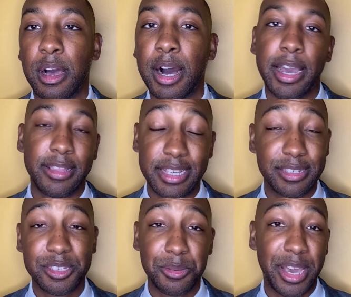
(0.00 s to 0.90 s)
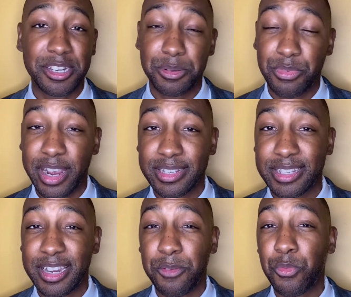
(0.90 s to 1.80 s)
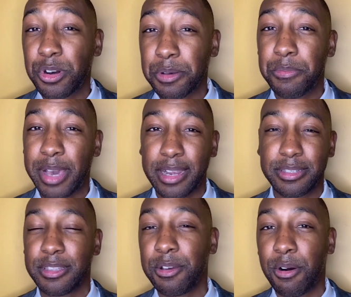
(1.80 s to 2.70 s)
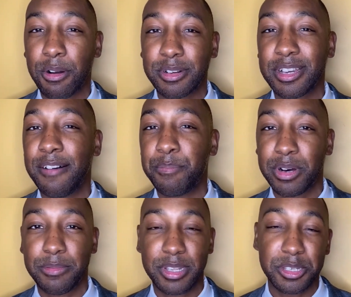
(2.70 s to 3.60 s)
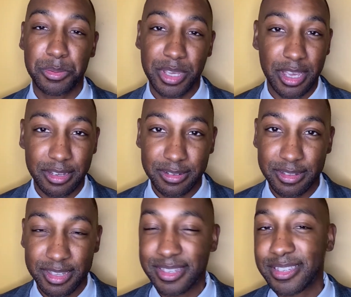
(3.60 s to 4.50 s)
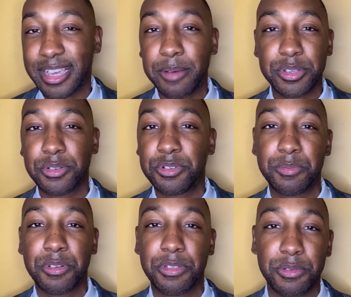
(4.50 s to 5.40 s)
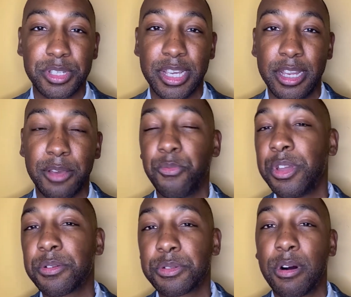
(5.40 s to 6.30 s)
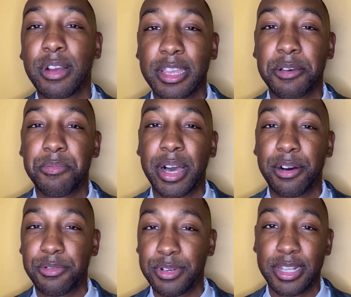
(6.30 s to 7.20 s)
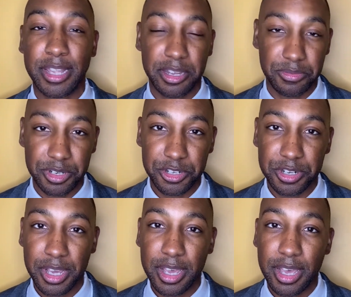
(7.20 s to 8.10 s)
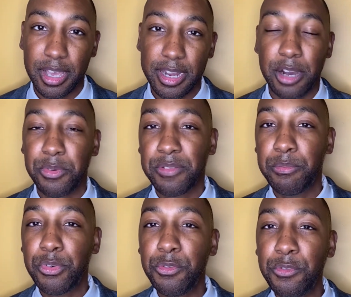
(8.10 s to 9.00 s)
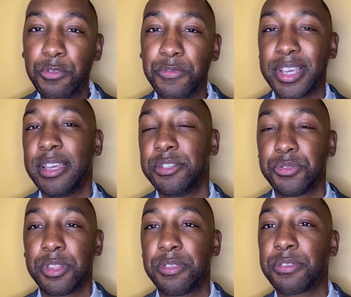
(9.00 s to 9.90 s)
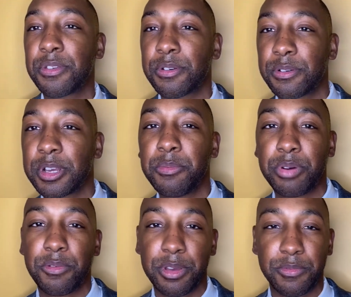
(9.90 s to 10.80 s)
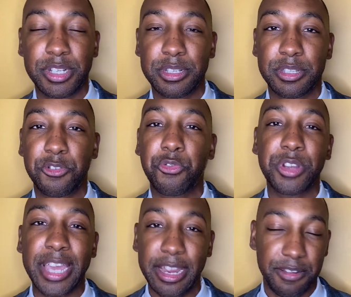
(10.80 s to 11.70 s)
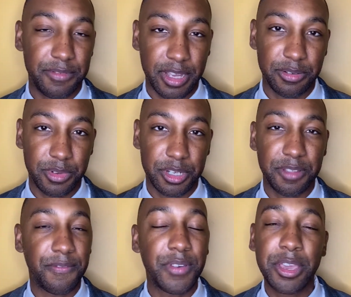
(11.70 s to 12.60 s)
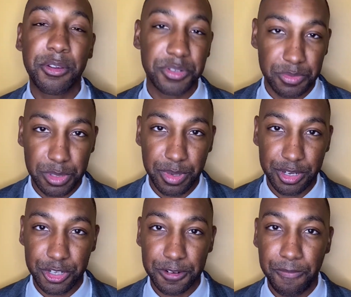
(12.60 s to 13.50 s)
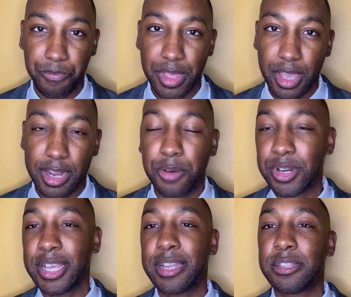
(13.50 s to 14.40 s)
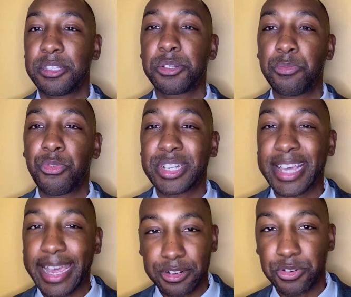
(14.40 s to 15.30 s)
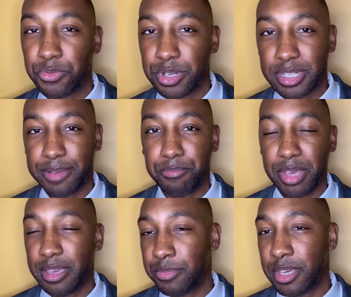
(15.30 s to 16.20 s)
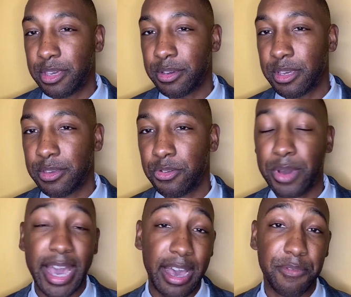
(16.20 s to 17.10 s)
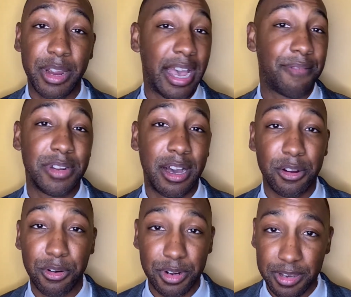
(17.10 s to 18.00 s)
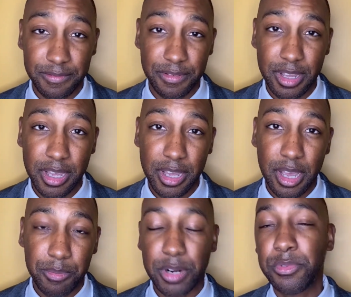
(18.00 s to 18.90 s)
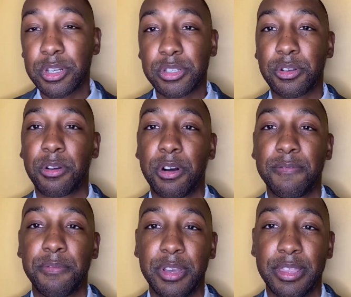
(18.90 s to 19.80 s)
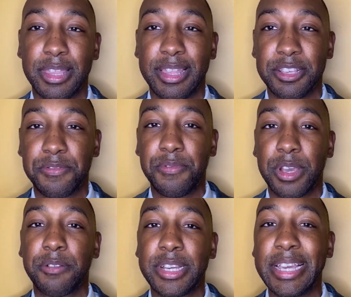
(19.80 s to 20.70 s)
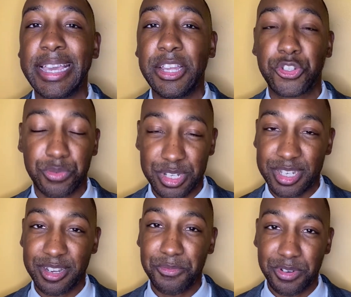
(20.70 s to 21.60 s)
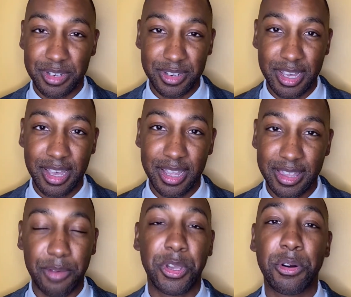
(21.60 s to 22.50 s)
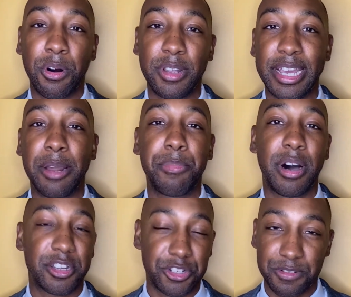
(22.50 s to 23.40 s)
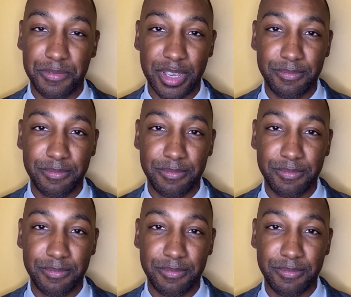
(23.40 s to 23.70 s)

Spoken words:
Hi, this is Sebastian Braxton, and welcome back to the Art of Public Speaking. This is episode number 13, and we are talking about language. Now, we've moved into the third component, which is the creative language, the figures of speech. Now, I want to get into some more technical ones that maybe you have or have not heard of. But I want to start off with this very interesting one that we call an apostrophe.